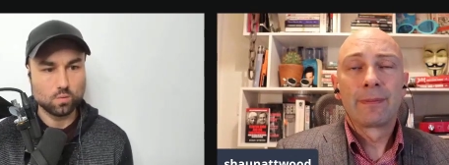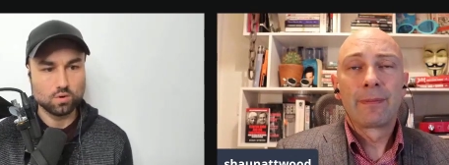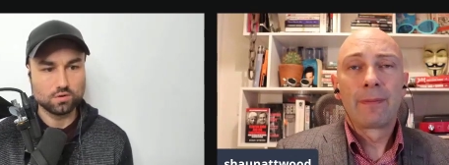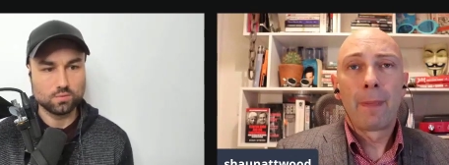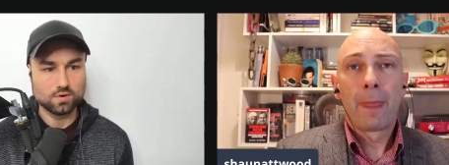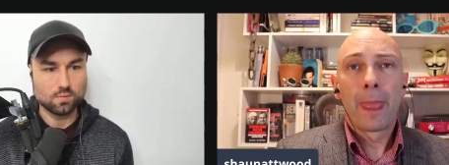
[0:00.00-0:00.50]

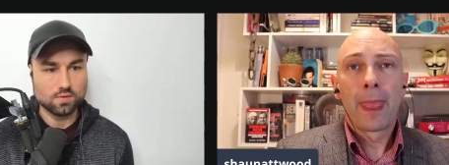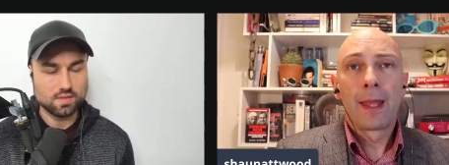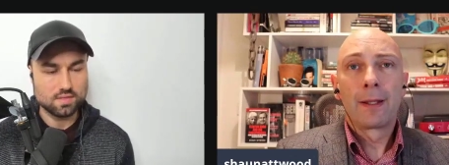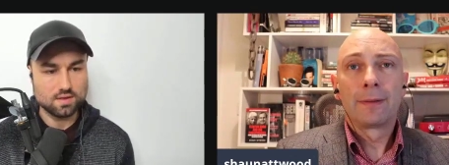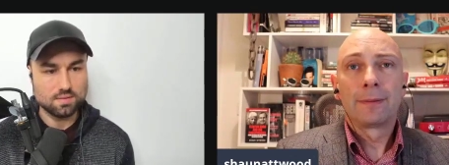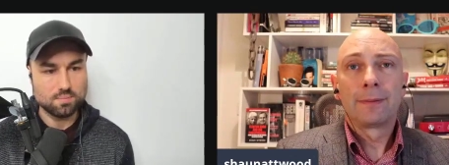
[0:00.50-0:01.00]
Speaker 1: World War
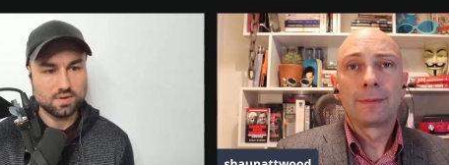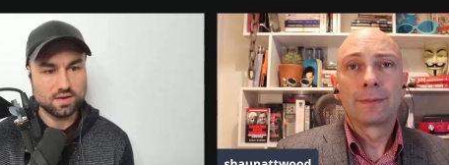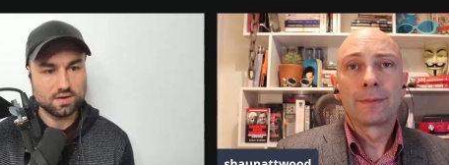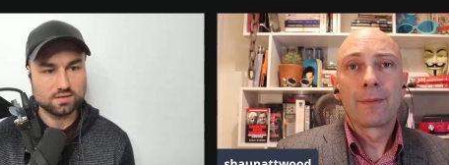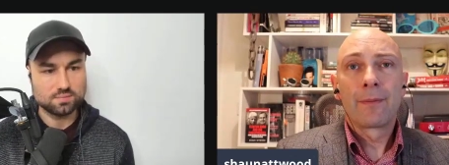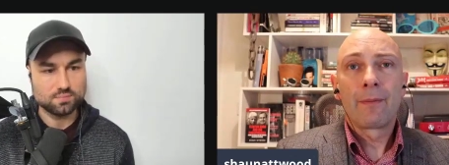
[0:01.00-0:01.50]
One the
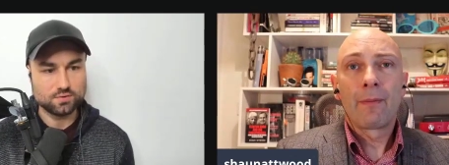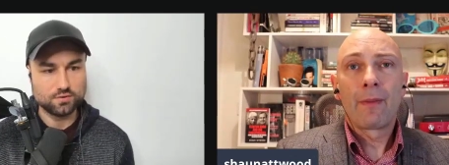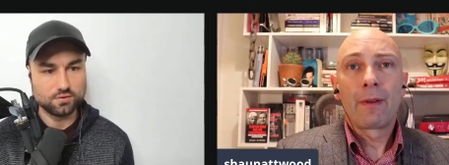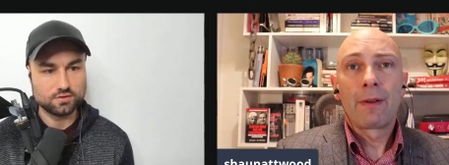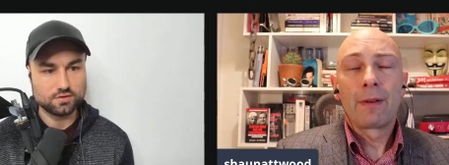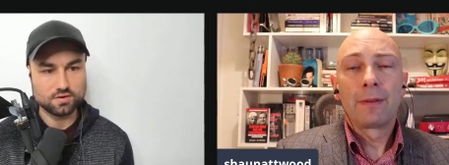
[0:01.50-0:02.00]
biggest
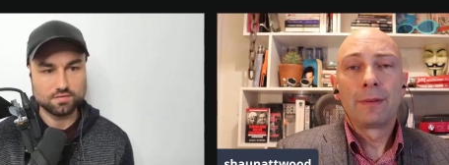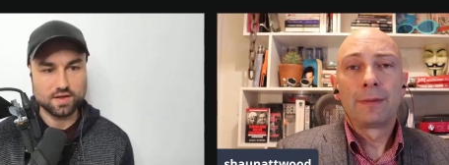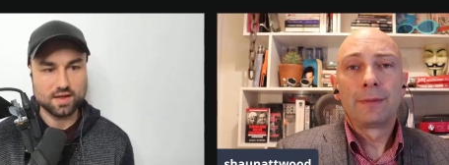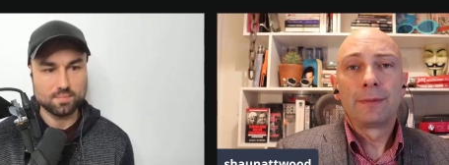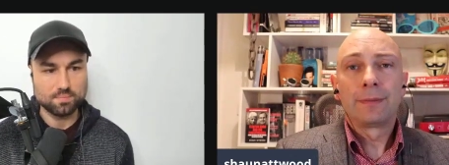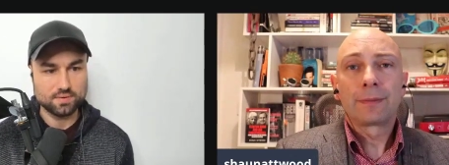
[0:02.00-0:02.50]
producer of
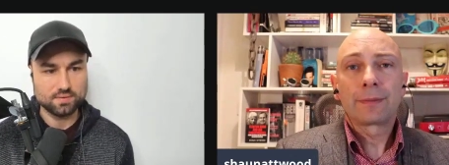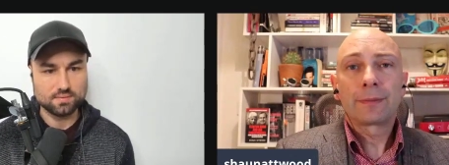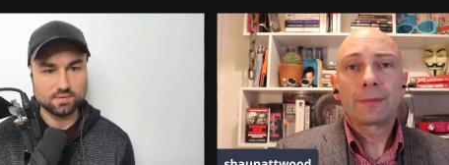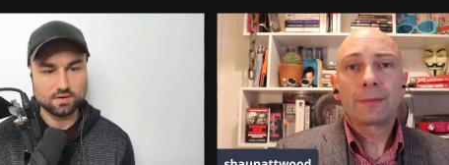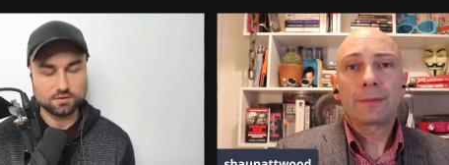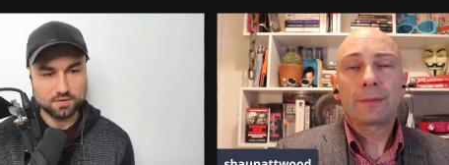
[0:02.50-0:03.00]
hemp
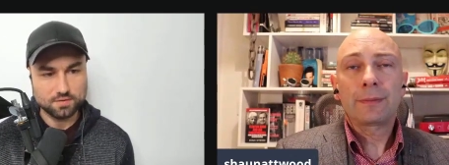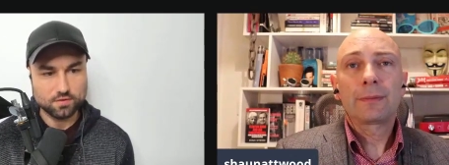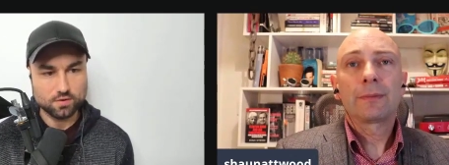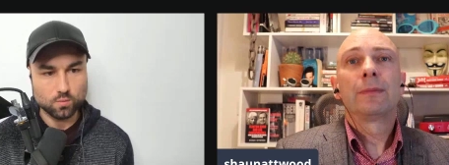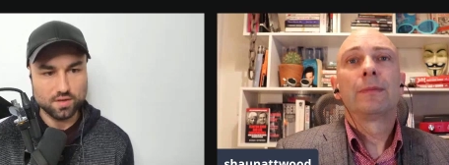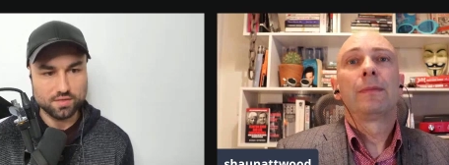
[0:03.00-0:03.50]
because we have
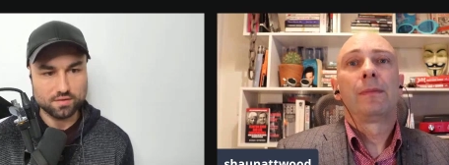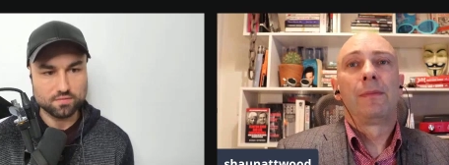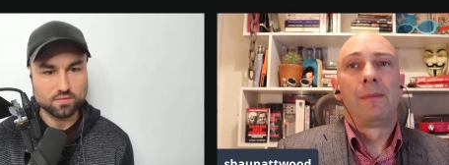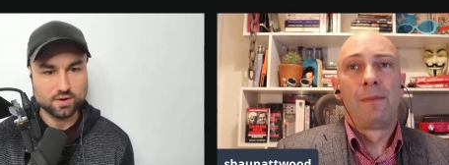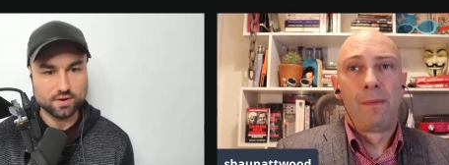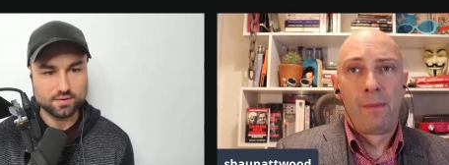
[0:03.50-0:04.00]
good weather
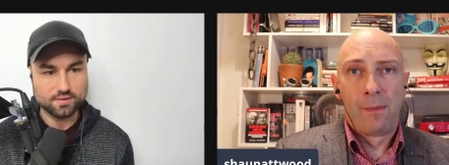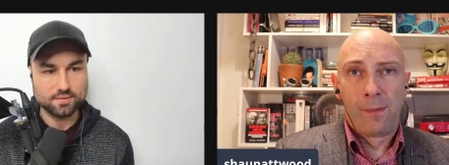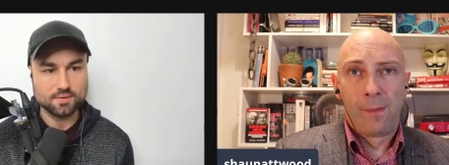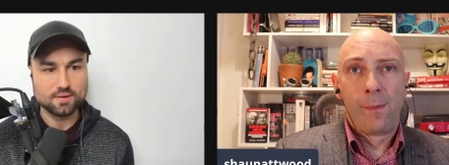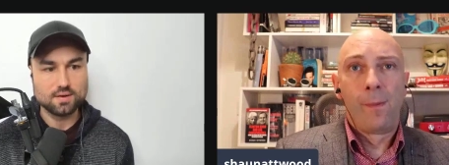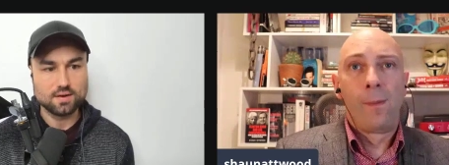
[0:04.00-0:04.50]
for it
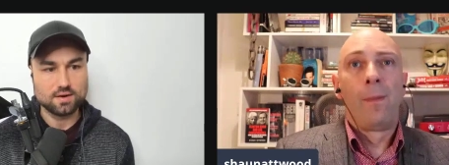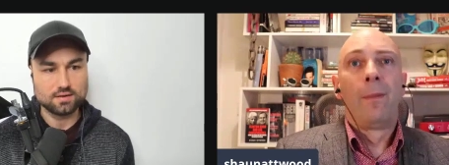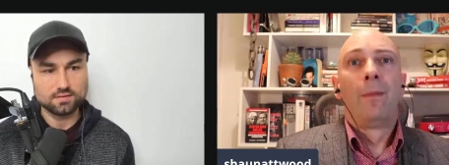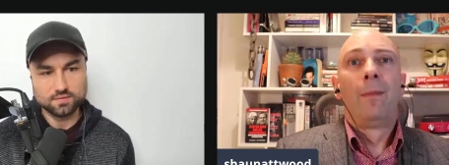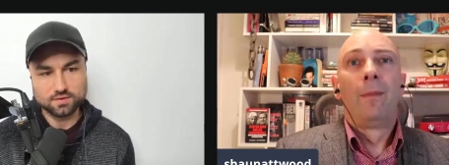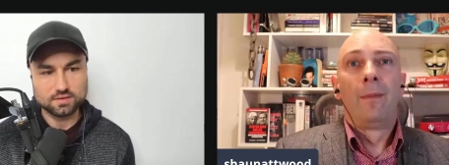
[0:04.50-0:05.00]
and
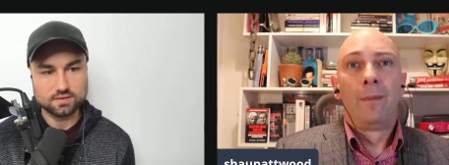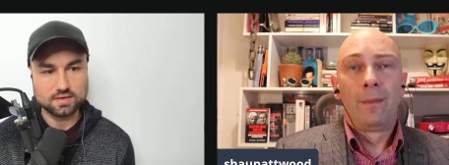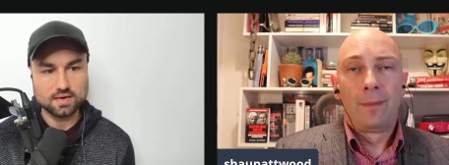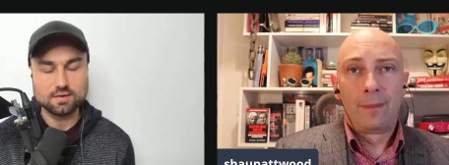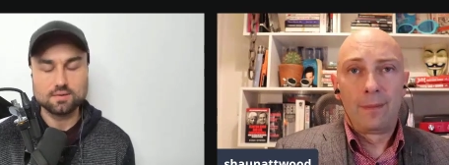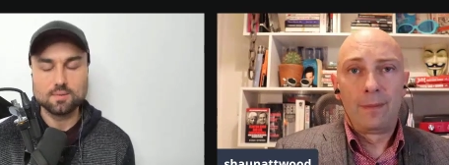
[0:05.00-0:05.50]
it's
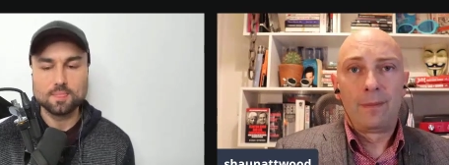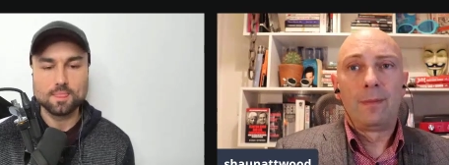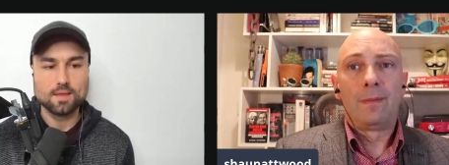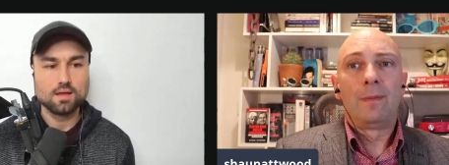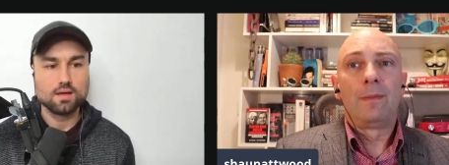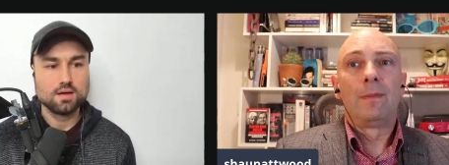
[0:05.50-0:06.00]
versatile.
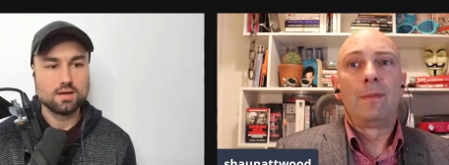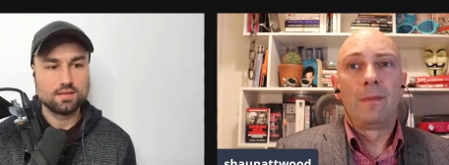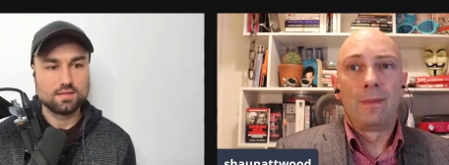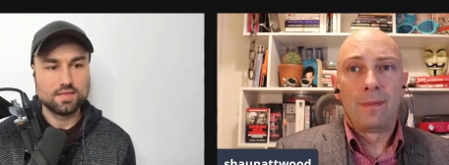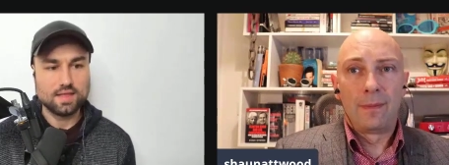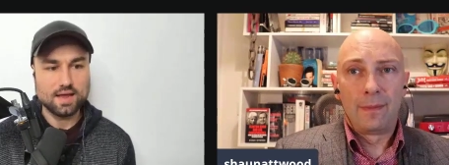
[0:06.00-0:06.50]

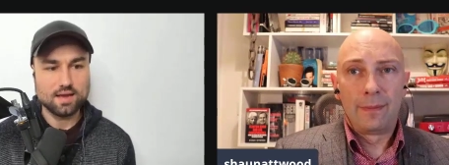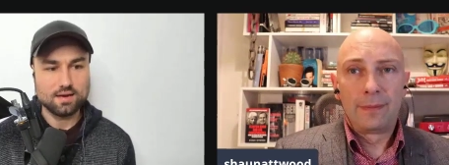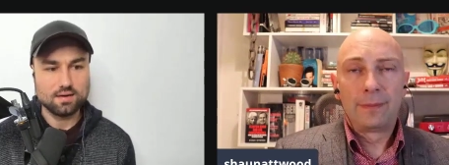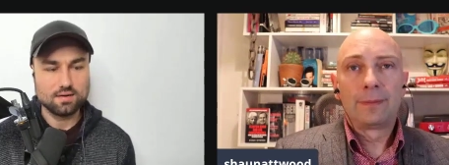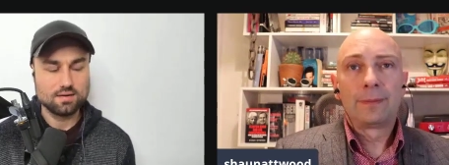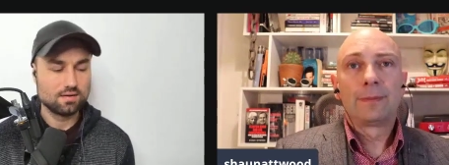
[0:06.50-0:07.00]

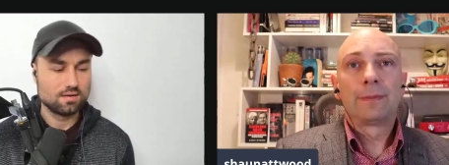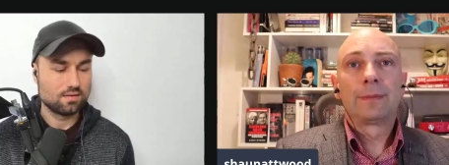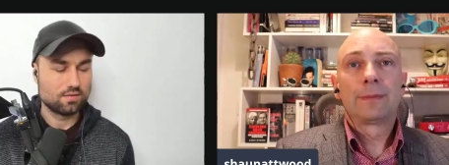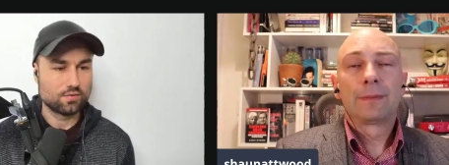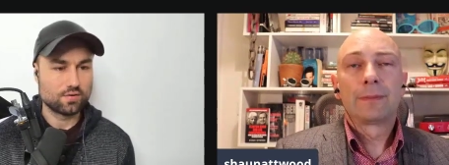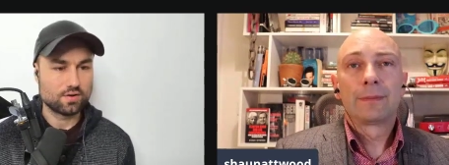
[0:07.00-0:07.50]
Then
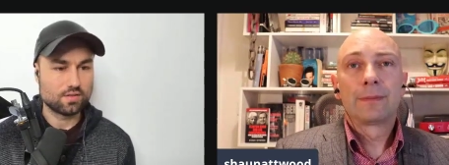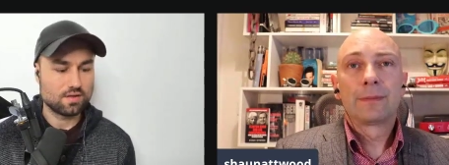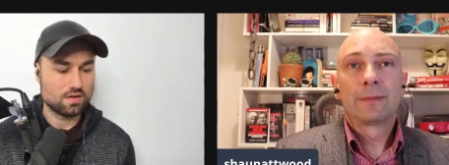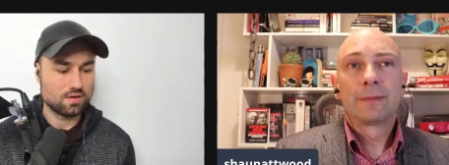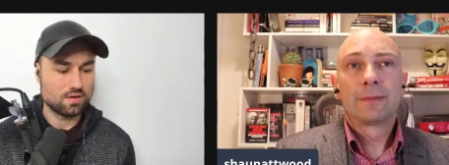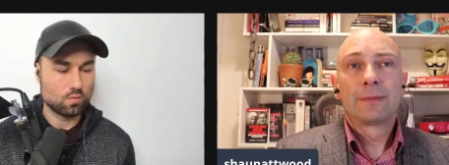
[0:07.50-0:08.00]
during
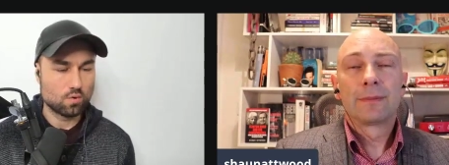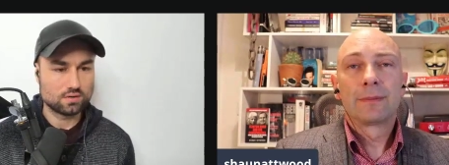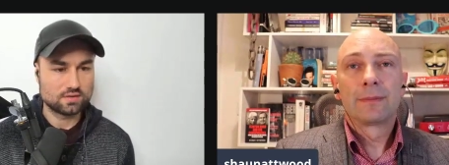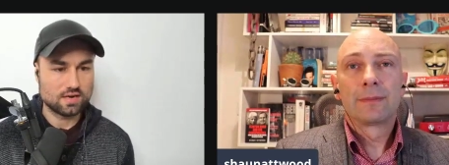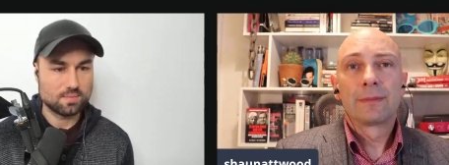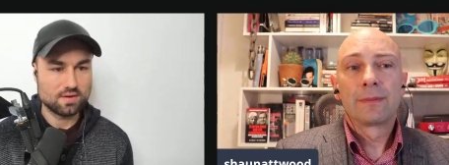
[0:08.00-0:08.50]
the
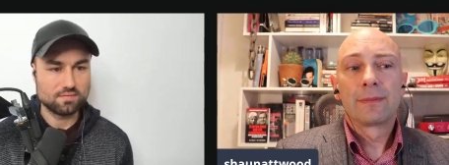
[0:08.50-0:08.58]
wartime